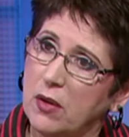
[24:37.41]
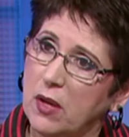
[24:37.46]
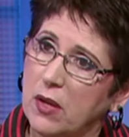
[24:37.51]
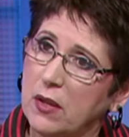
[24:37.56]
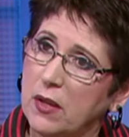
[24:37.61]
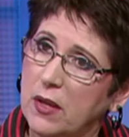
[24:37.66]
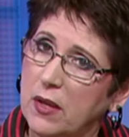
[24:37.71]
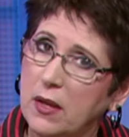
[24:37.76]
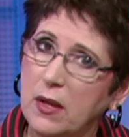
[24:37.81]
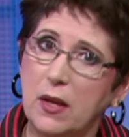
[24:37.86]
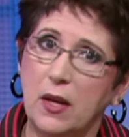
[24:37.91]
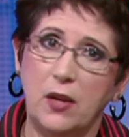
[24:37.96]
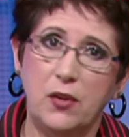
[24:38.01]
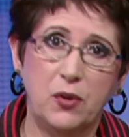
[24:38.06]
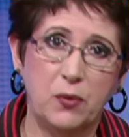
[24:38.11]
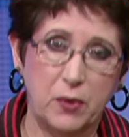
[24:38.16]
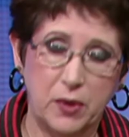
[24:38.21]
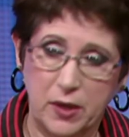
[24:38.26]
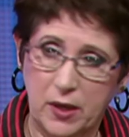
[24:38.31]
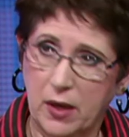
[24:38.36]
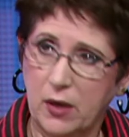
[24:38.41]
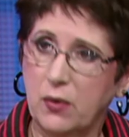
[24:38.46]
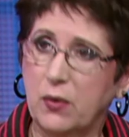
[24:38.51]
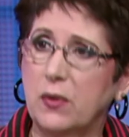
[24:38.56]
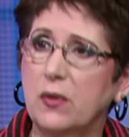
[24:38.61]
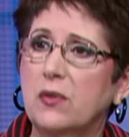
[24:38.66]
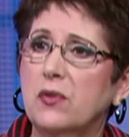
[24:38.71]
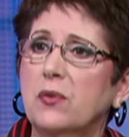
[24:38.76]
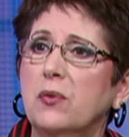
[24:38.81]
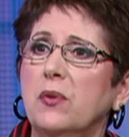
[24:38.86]
young lady, and you are not going
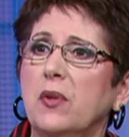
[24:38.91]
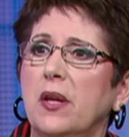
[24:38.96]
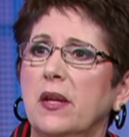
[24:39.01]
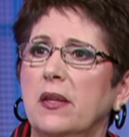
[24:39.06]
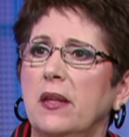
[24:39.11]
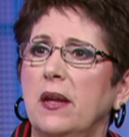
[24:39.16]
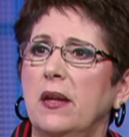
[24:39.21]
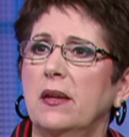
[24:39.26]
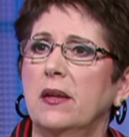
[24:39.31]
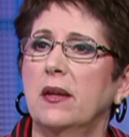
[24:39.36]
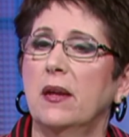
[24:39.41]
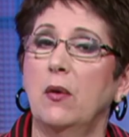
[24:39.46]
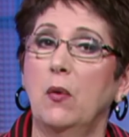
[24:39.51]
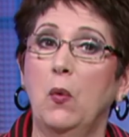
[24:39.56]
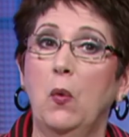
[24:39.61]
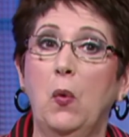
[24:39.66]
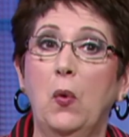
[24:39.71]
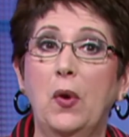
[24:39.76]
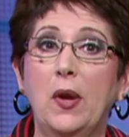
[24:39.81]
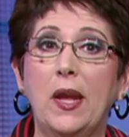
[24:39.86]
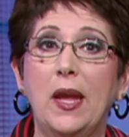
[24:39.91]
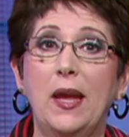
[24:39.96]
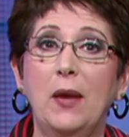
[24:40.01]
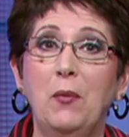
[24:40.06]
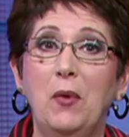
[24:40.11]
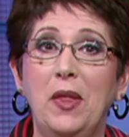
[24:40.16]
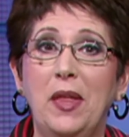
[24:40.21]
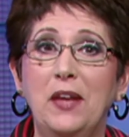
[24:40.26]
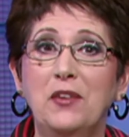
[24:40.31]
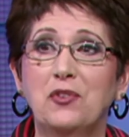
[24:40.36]
to school like that." Okay,
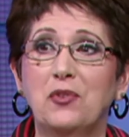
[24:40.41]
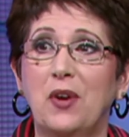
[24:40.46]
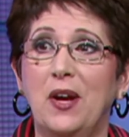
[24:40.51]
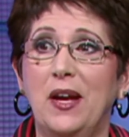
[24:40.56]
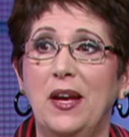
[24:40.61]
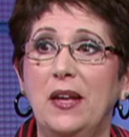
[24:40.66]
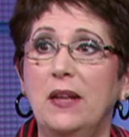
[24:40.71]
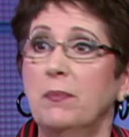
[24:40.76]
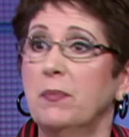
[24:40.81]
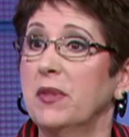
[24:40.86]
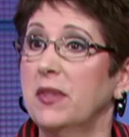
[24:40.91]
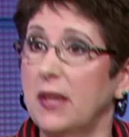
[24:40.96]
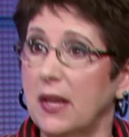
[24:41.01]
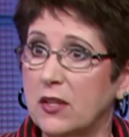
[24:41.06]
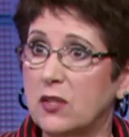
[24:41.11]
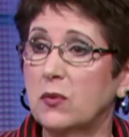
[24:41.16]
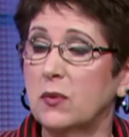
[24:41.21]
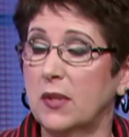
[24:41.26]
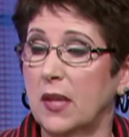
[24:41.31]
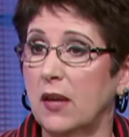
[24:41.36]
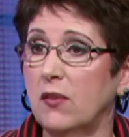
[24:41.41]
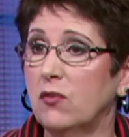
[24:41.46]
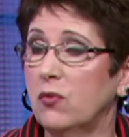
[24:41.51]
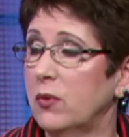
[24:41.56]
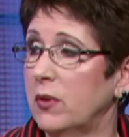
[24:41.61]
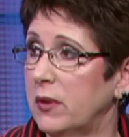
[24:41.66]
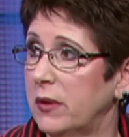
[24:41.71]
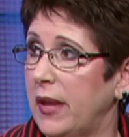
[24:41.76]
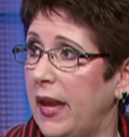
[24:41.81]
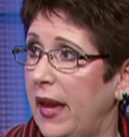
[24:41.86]
well, I tried, but that's what
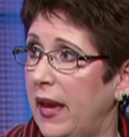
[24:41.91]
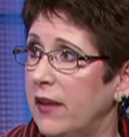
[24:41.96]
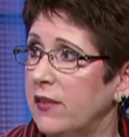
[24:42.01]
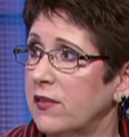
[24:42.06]
has